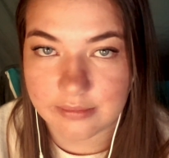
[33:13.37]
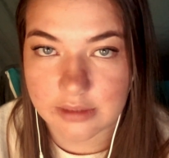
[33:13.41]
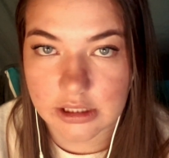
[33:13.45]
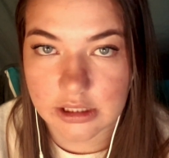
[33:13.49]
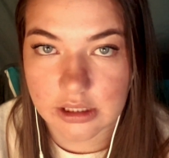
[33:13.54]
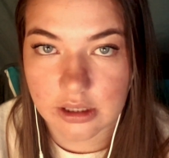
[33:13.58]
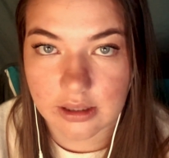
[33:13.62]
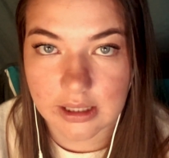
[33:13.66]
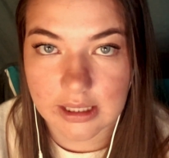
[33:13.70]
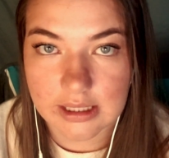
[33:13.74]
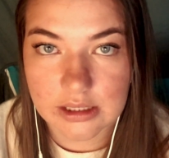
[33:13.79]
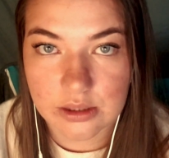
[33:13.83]

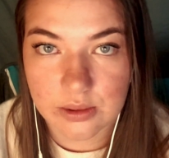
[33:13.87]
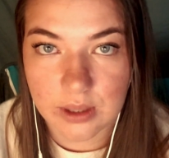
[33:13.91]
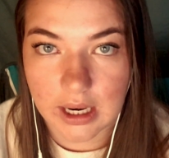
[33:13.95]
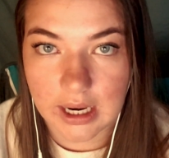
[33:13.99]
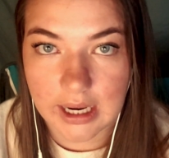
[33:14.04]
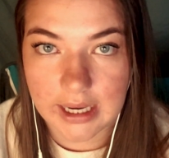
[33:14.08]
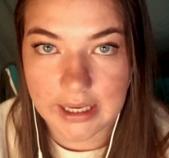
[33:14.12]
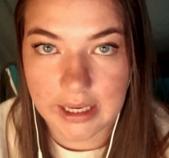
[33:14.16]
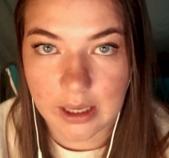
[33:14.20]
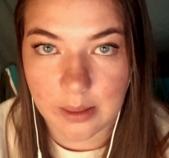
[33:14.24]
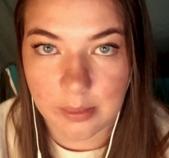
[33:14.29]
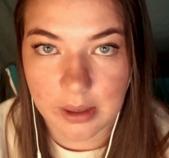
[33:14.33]
So that's what
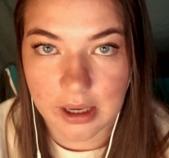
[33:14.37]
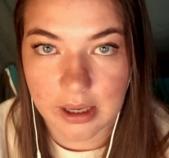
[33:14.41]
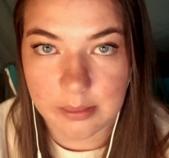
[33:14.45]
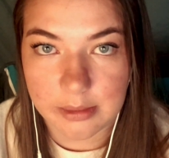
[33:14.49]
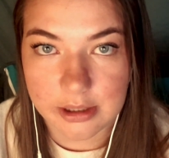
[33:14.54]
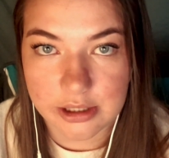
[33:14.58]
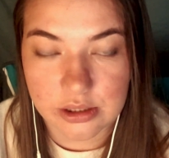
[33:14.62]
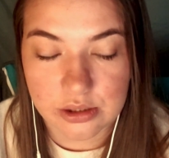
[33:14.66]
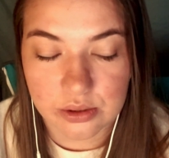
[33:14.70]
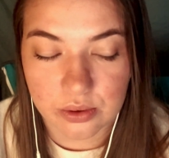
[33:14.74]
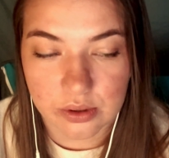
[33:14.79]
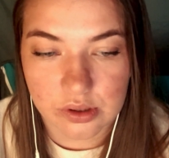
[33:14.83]
I am. I'm
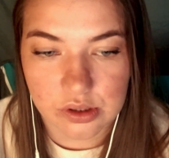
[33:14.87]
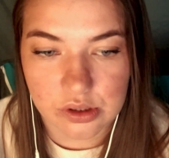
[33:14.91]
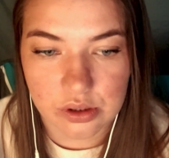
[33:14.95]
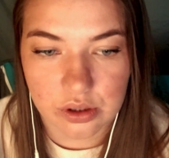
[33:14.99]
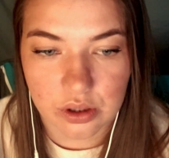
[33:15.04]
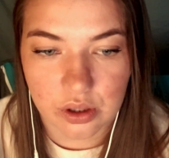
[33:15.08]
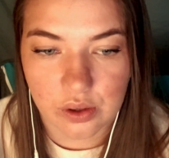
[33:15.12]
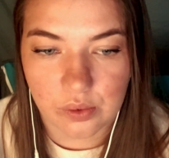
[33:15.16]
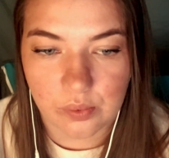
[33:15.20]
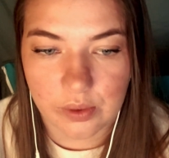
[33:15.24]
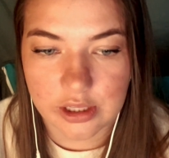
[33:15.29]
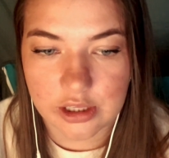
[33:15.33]
a
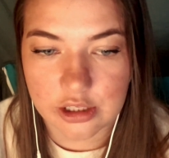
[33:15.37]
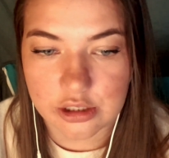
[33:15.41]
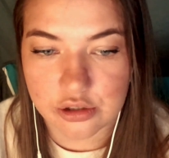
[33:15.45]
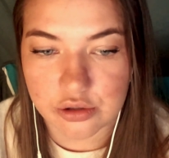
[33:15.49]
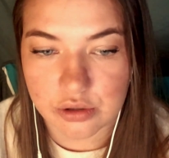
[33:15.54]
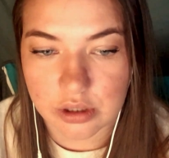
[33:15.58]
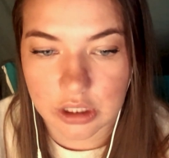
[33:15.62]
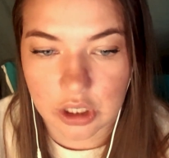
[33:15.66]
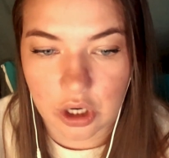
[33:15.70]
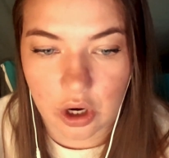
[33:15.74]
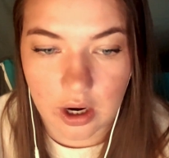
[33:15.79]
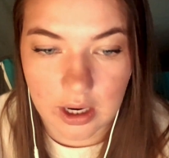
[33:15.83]
sorcerer with a
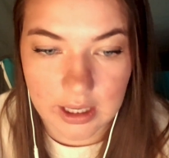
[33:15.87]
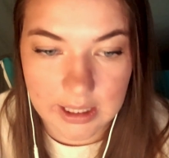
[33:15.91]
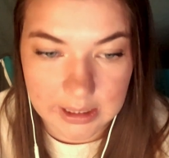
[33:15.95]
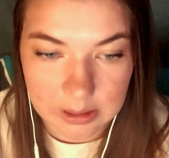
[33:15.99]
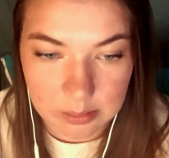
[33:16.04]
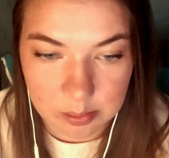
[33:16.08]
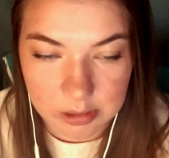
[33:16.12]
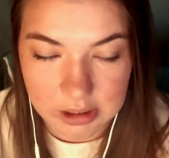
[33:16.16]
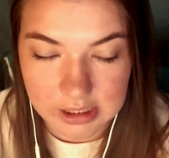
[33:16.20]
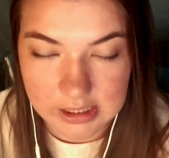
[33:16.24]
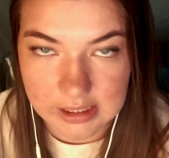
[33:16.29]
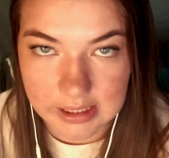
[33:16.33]
draconic
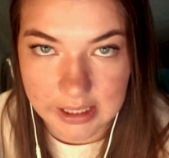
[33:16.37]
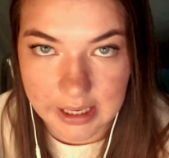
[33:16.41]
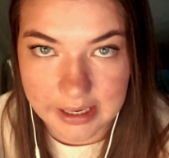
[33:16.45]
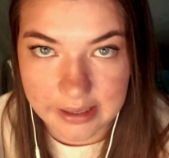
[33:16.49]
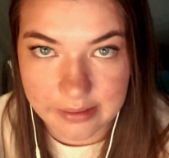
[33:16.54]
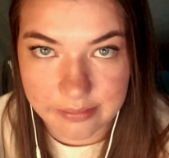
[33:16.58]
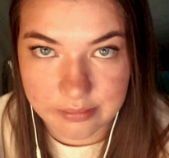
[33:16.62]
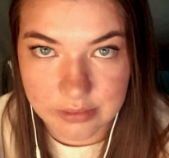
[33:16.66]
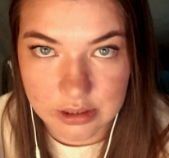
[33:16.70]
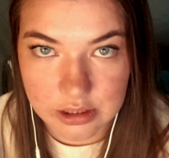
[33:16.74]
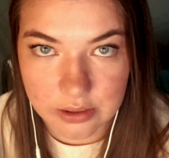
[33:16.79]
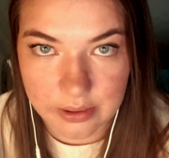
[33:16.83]

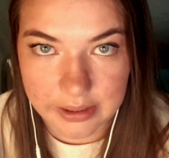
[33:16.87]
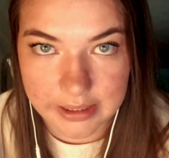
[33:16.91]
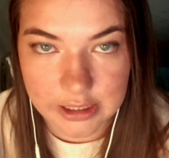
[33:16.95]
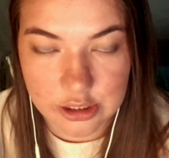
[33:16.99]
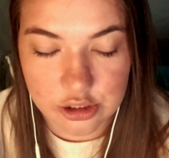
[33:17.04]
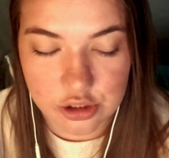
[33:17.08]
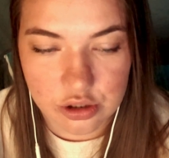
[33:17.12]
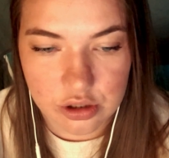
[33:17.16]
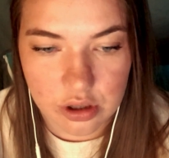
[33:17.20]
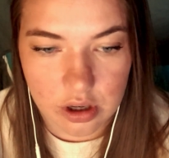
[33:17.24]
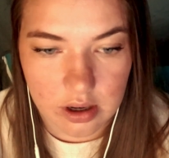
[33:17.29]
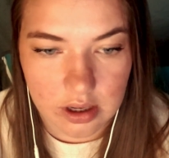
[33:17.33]
bloodline, so I
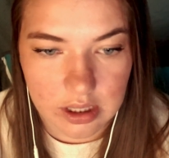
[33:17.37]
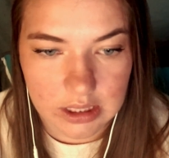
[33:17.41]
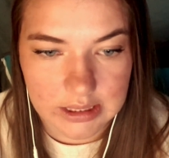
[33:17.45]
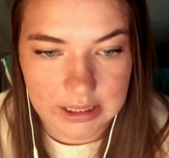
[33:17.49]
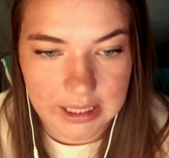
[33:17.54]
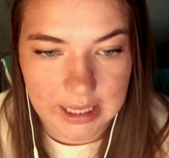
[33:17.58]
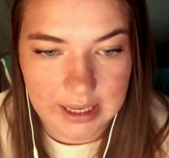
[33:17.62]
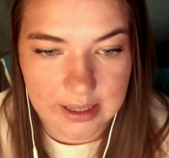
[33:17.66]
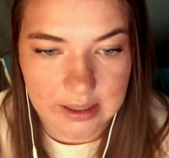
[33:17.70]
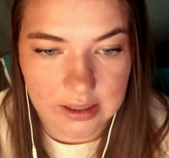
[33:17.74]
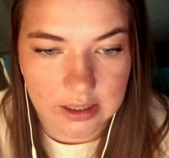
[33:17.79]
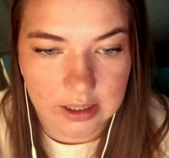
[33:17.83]
can draw on
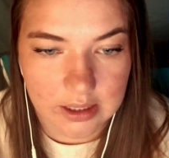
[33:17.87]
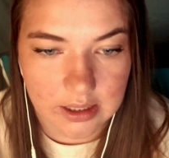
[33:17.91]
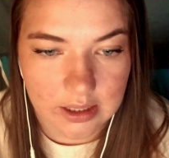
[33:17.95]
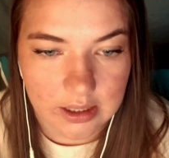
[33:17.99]
that.